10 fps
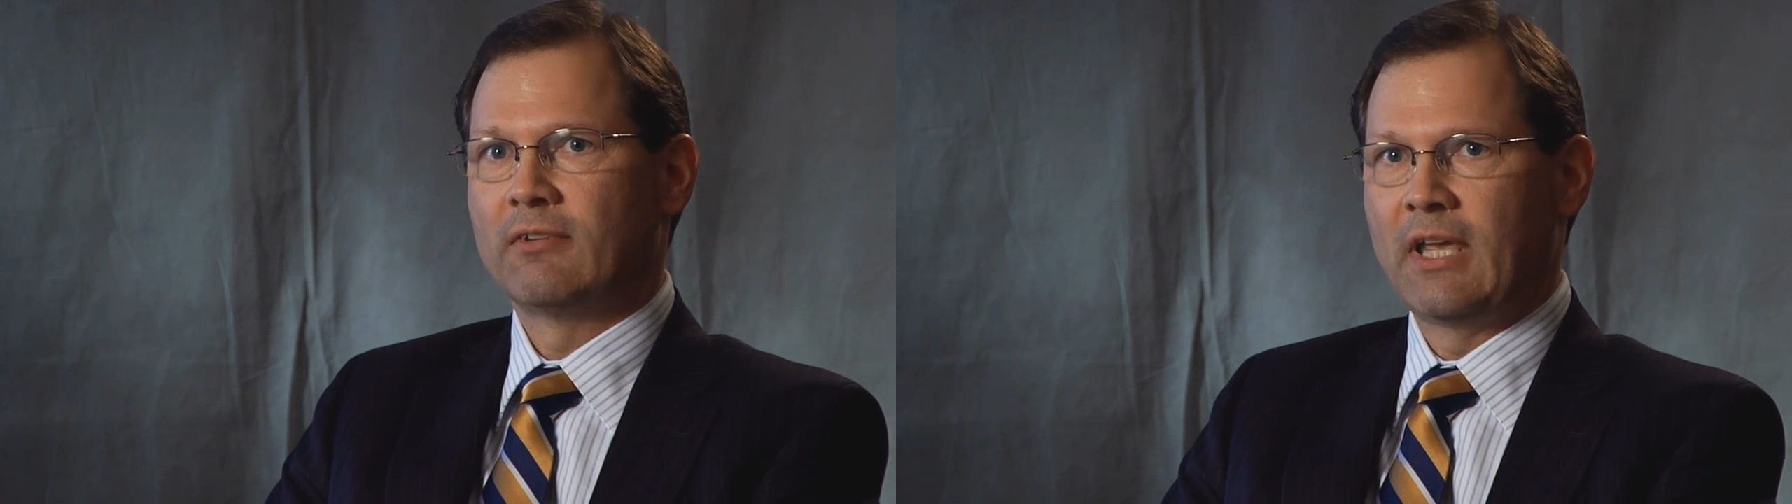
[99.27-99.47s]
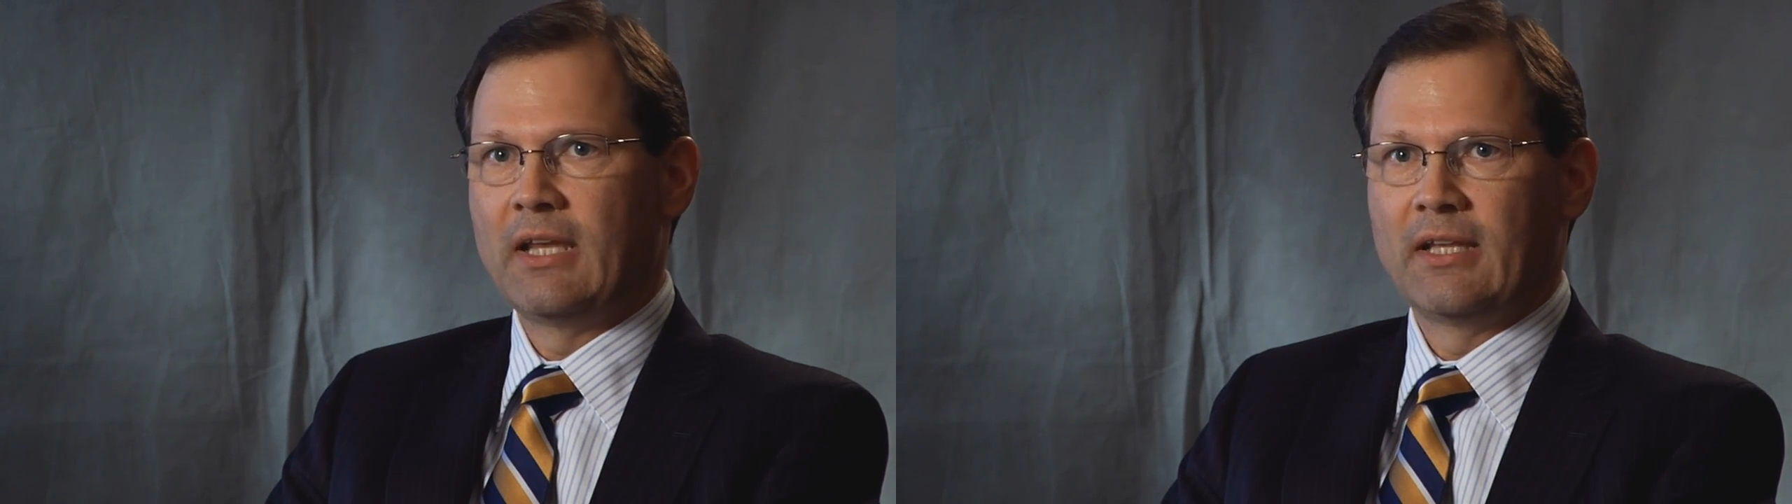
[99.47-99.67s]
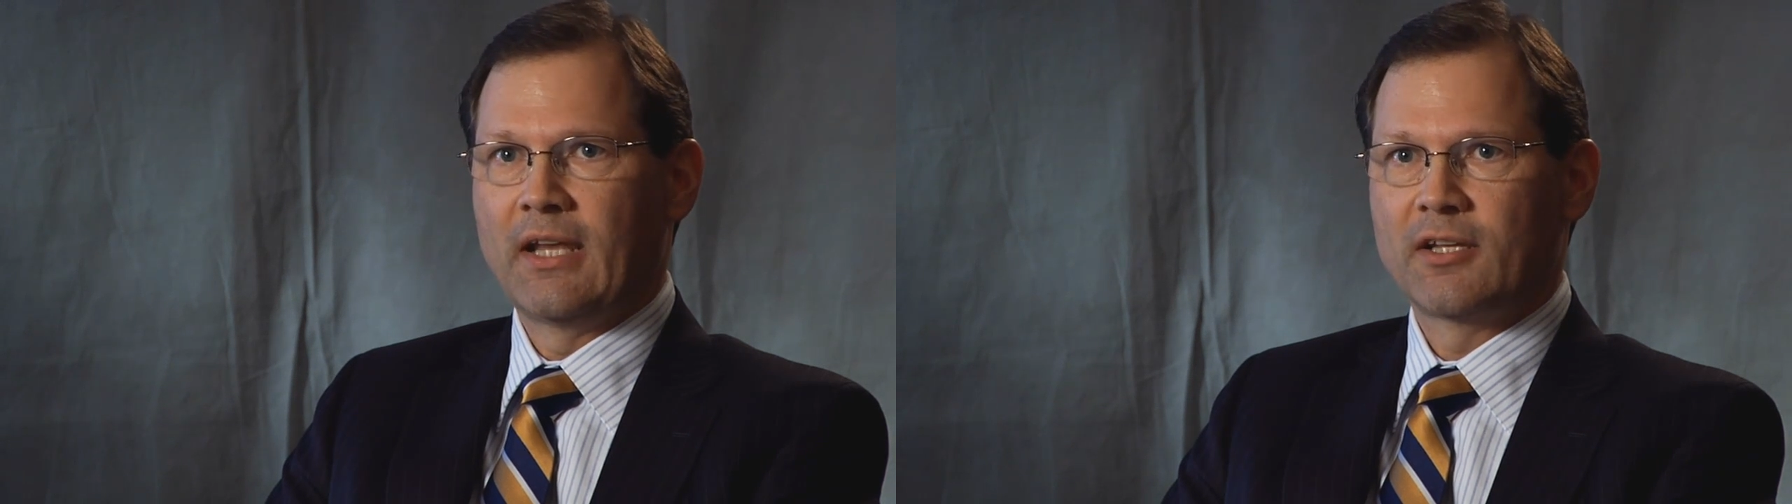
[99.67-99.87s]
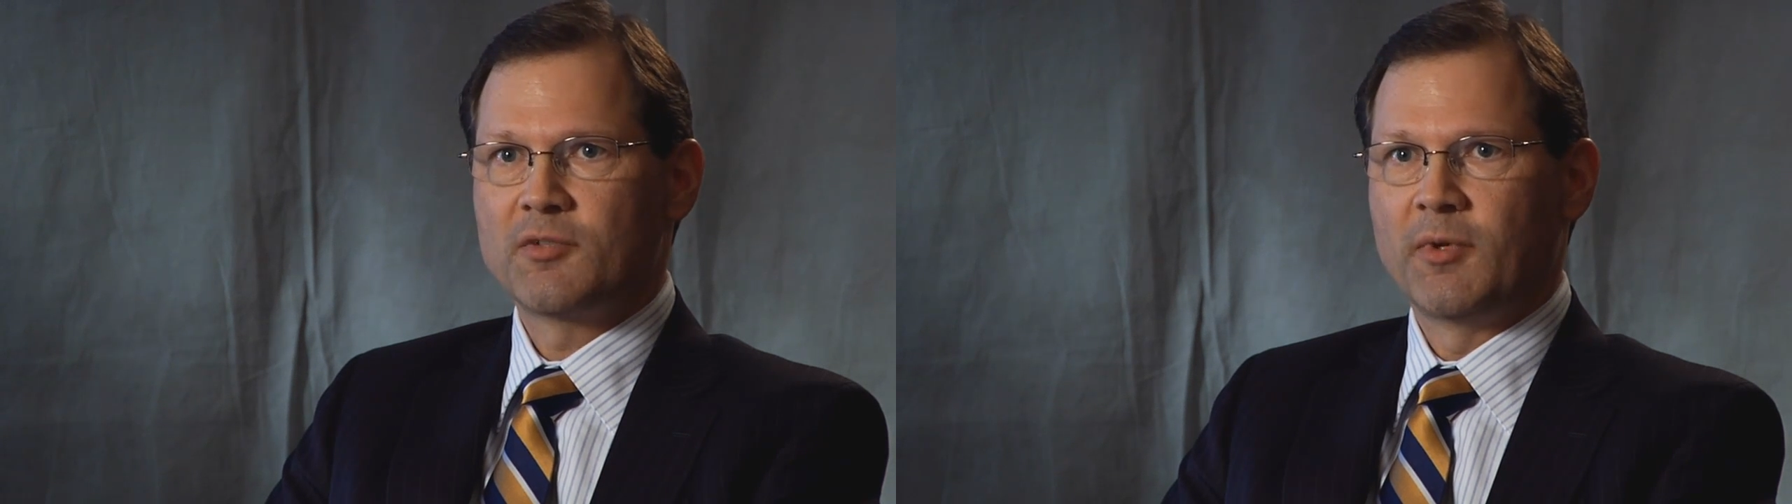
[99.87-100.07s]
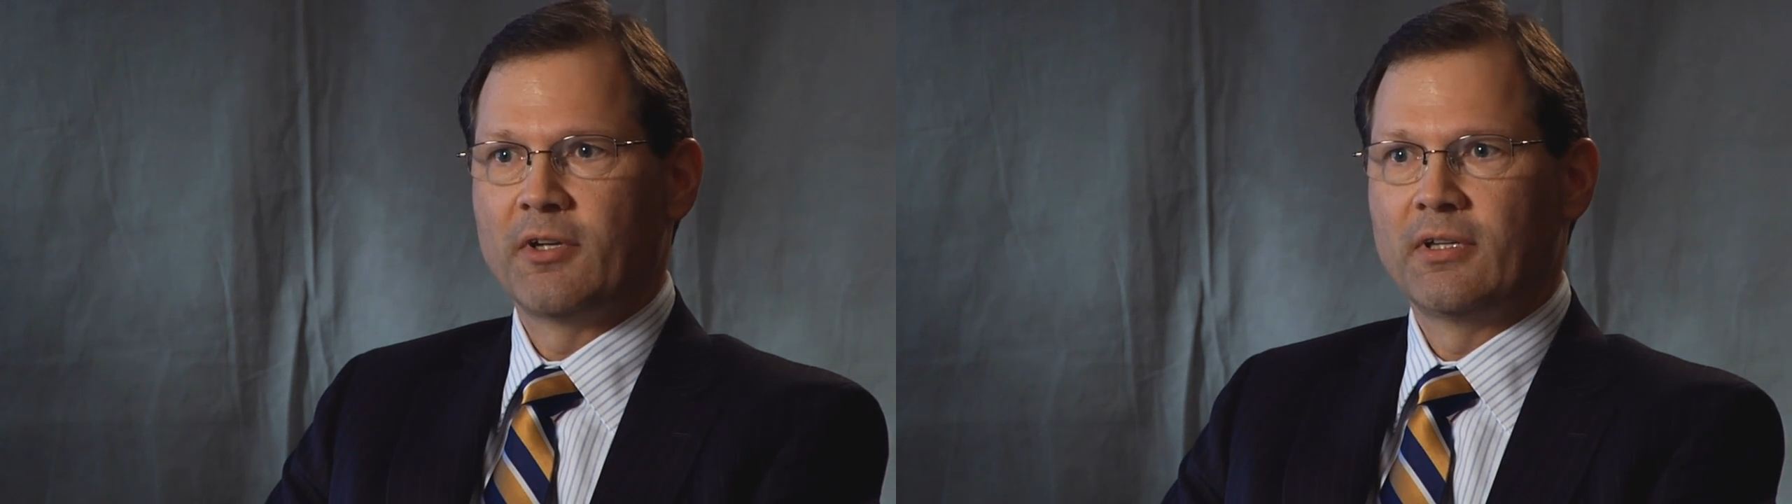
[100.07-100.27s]
gaining that
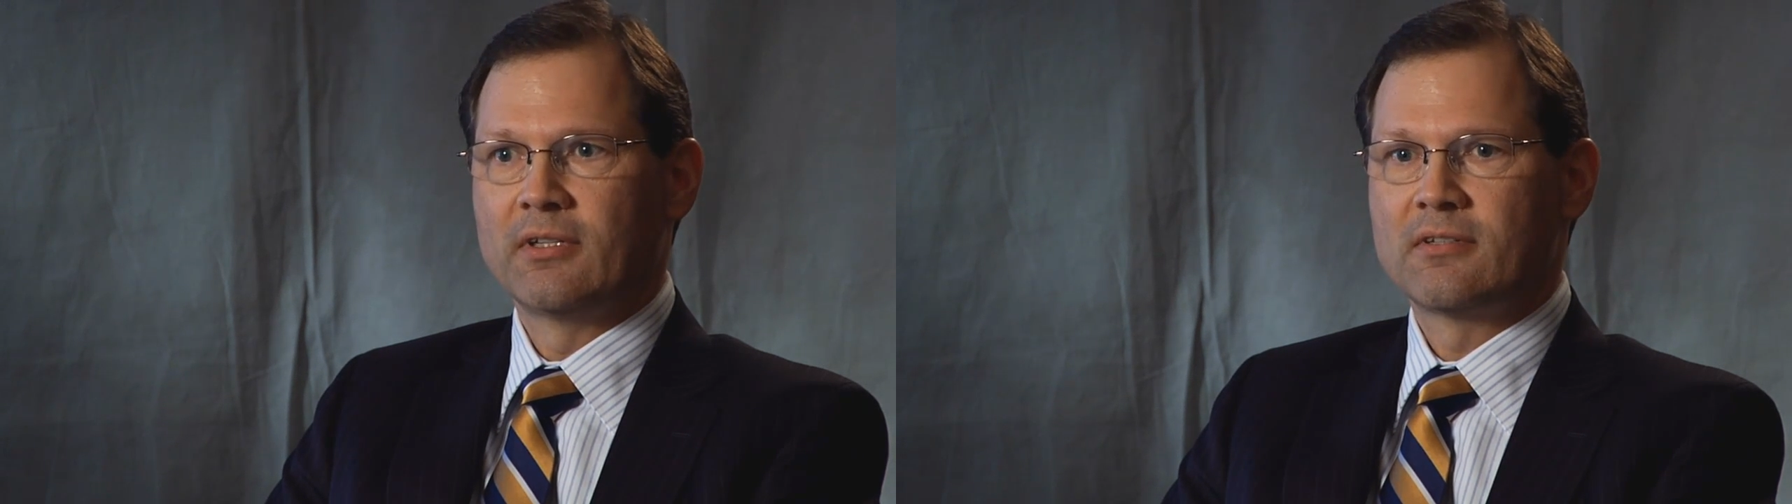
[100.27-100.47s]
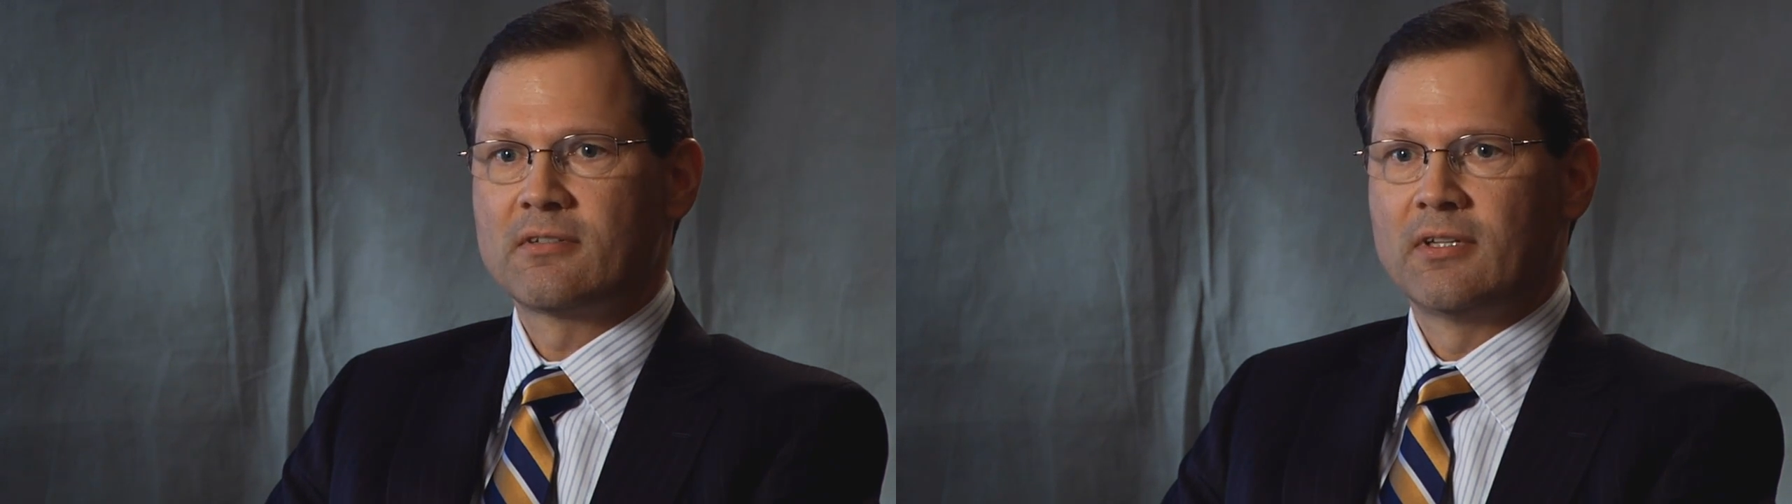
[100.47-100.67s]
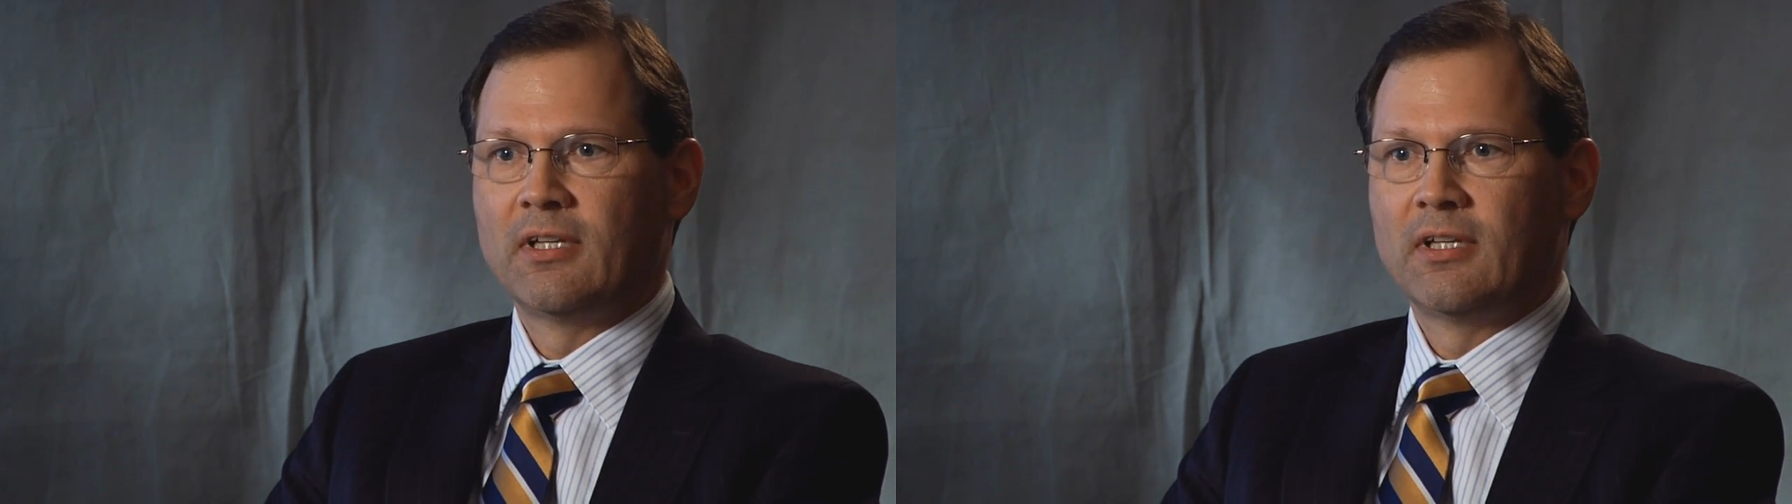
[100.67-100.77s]
experience